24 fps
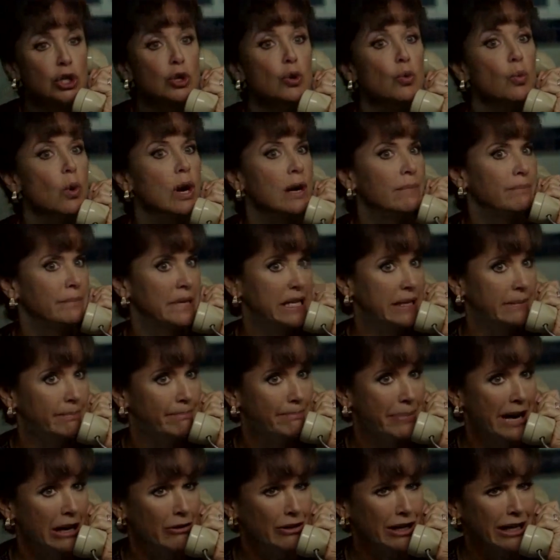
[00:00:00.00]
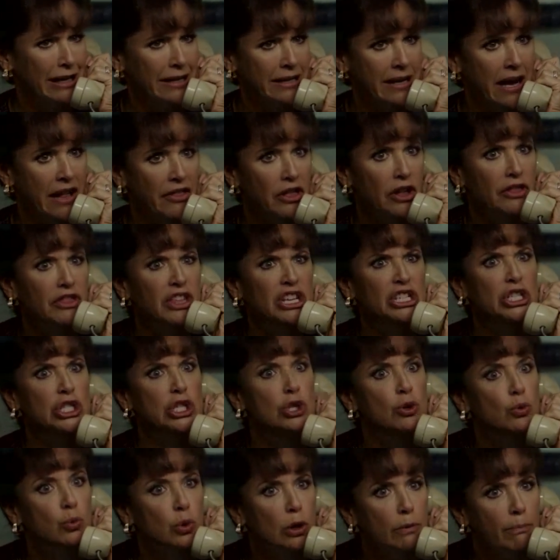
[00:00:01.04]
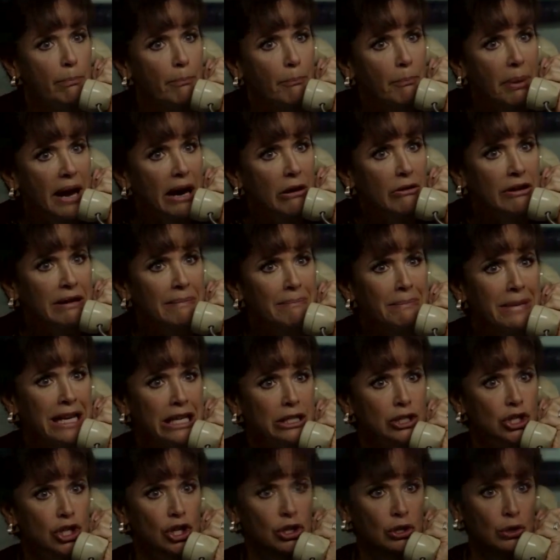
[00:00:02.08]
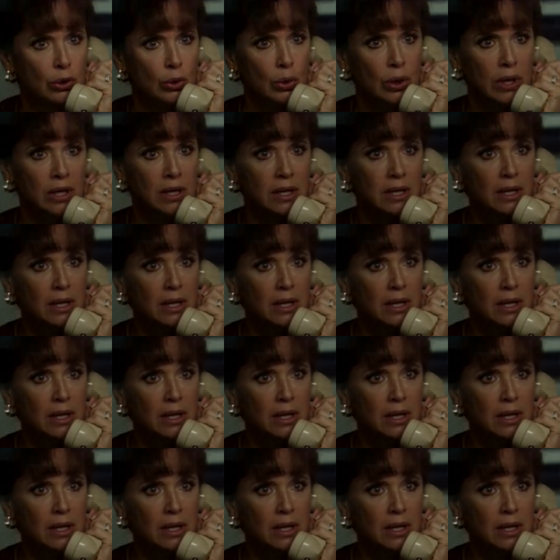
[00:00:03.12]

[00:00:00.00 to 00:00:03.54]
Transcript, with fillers: You want me to bury another, then you will bury me too.